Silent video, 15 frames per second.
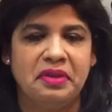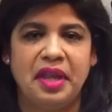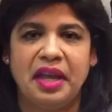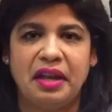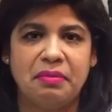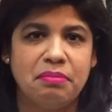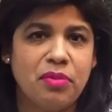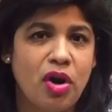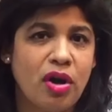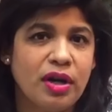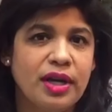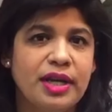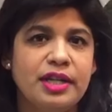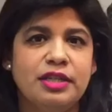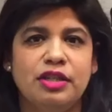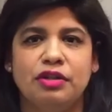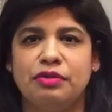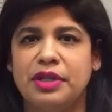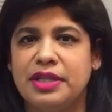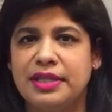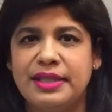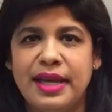They can mock it,
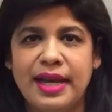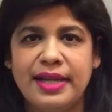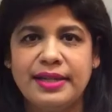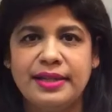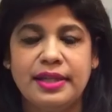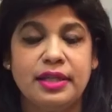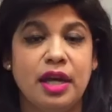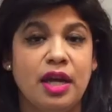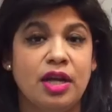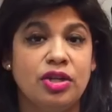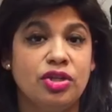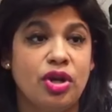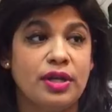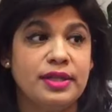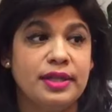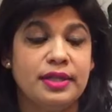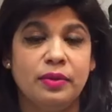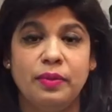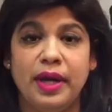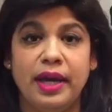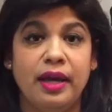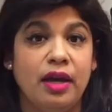criticize it, toss it
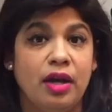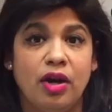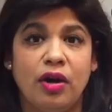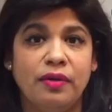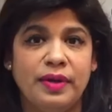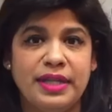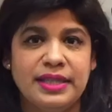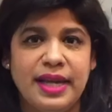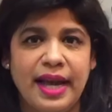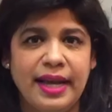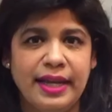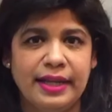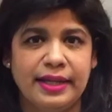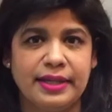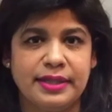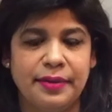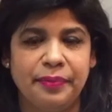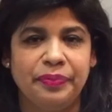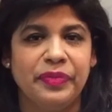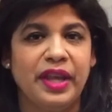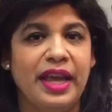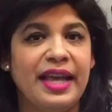away, or recycle it.
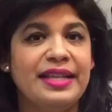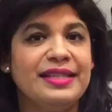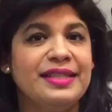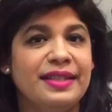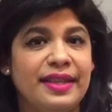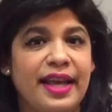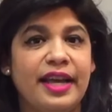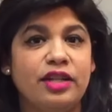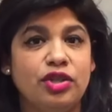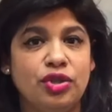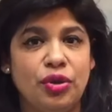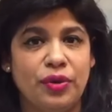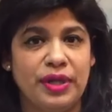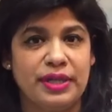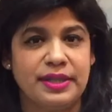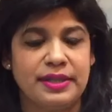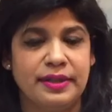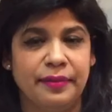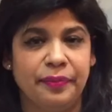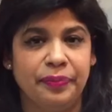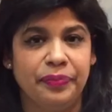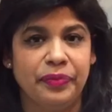It's their choice.
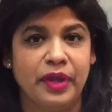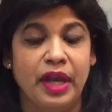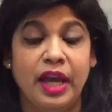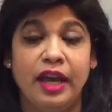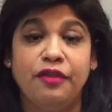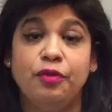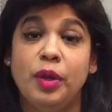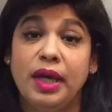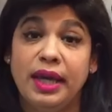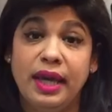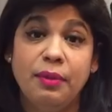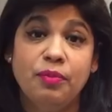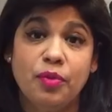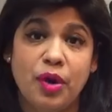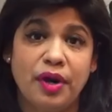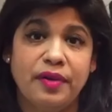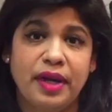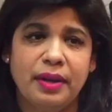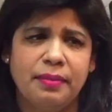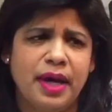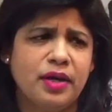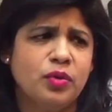If we keep
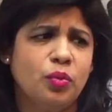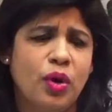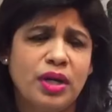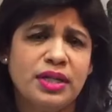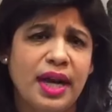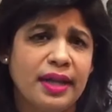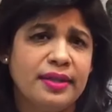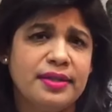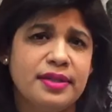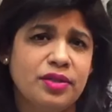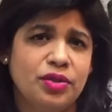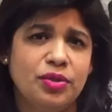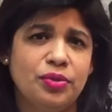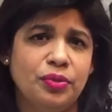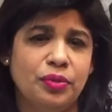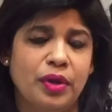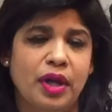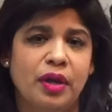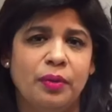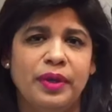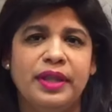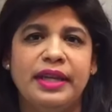worrying about what others do
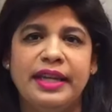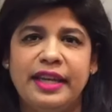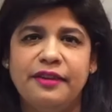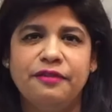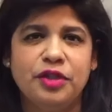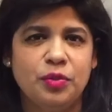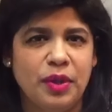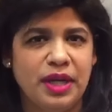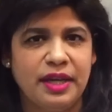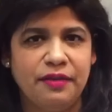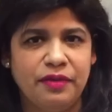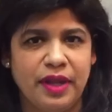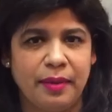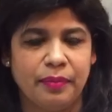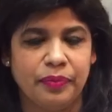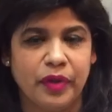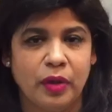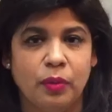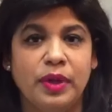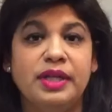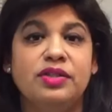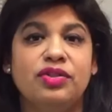with the gifts we give them,
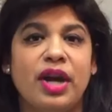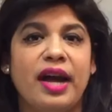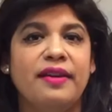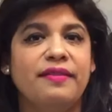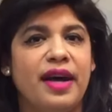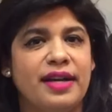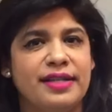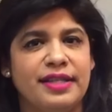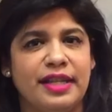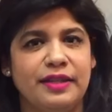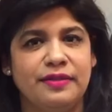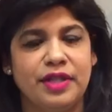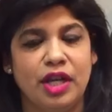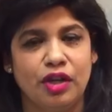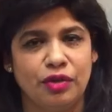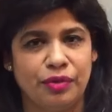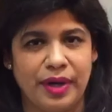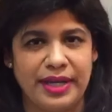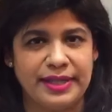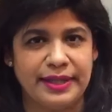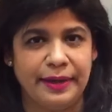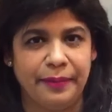we'll drive ourselves
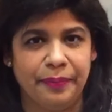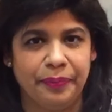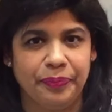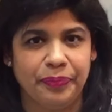crazy.